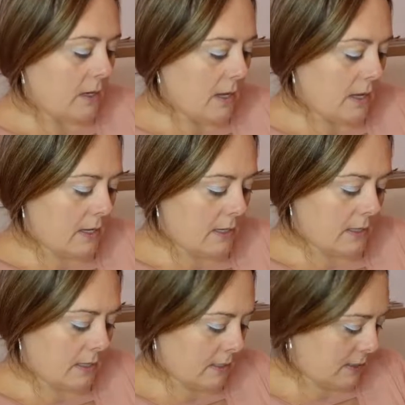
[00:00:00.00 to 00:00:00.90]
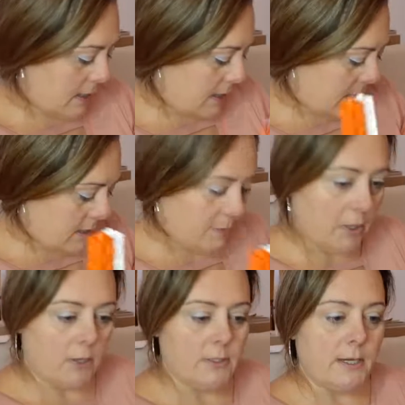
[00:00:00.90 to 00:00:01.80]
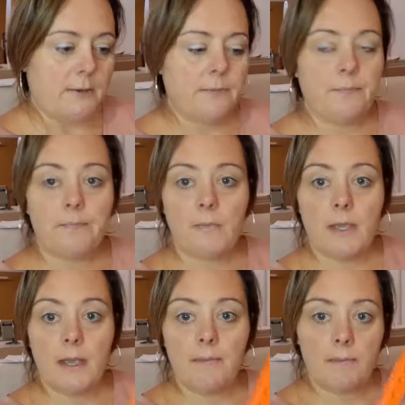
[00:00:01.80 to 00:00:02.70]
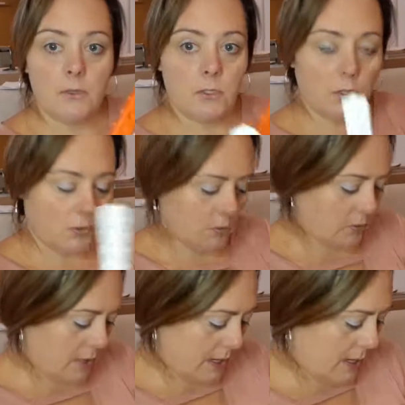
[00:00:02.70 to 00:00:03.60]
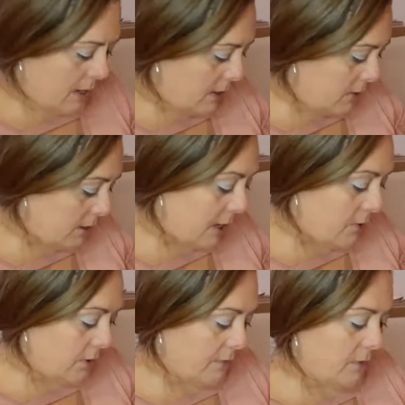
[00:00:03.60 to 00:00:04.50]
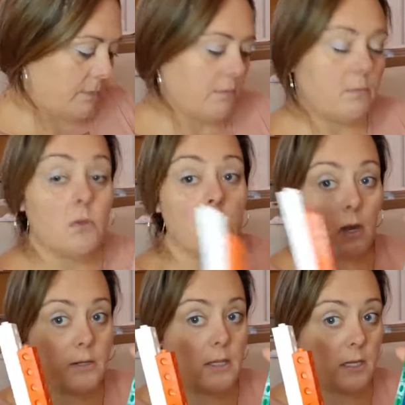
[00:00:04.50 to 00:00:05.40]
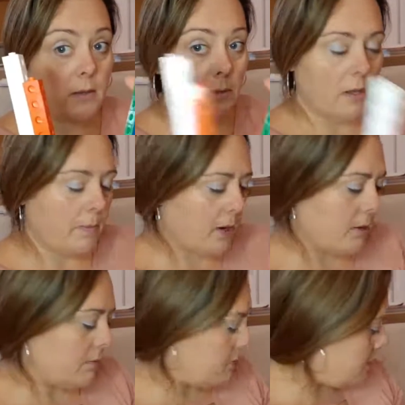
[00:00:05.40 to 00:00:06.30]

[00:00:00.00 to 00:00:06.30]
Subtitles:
Is these blocks here. Okay, so there's 100 of them. Not taking them all apart.